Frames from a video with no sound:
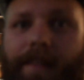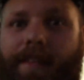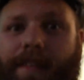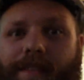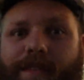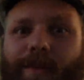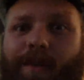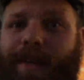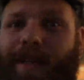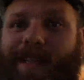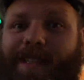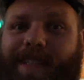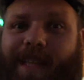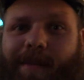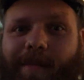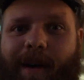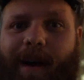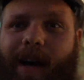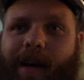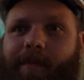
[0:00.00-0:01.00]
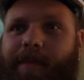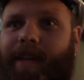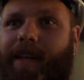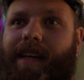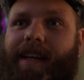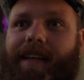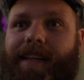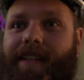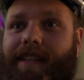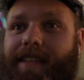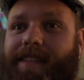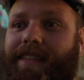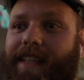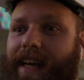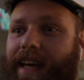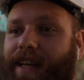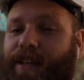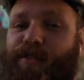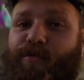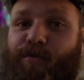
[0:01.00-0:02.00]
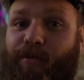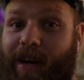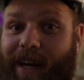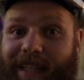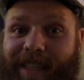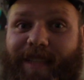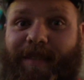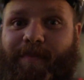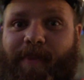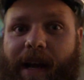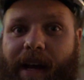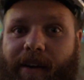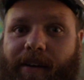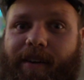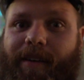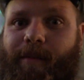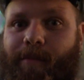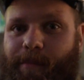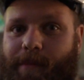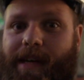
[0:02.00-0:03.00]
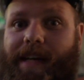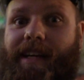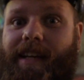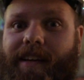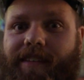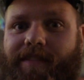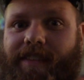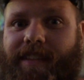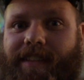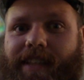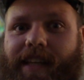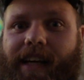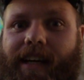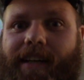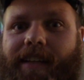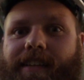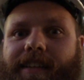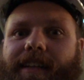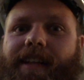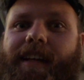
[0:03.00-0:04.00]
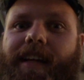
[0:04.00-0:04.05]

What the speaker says: So what you can see behind me is a transparent media facade.